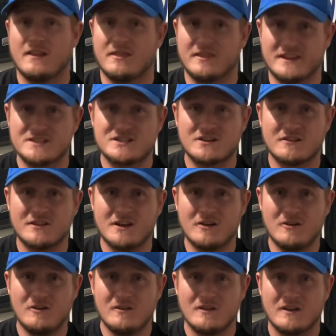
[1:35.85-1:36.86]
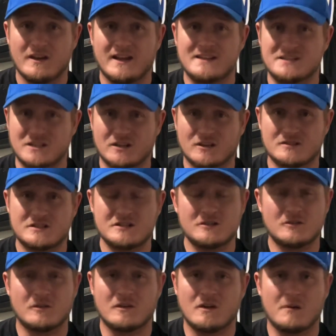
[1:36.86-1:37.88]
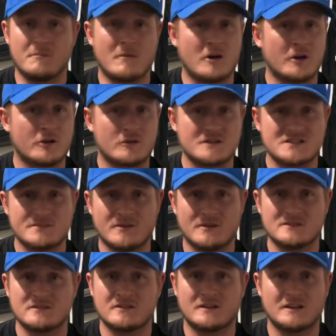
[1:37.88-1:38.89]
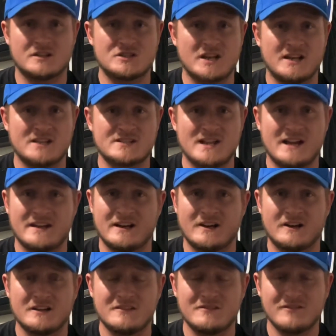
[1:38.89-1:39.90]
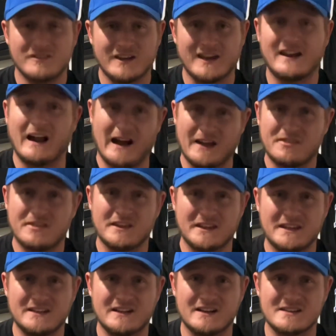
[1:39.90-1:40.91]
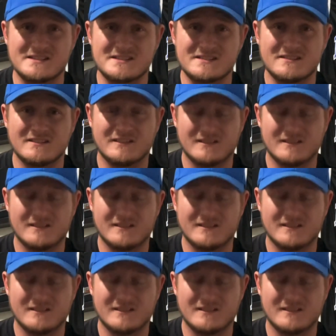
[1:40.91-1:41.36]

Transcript: This year, though, is year two, and Mario Cristobal is looking to change that narrative, and I think he does.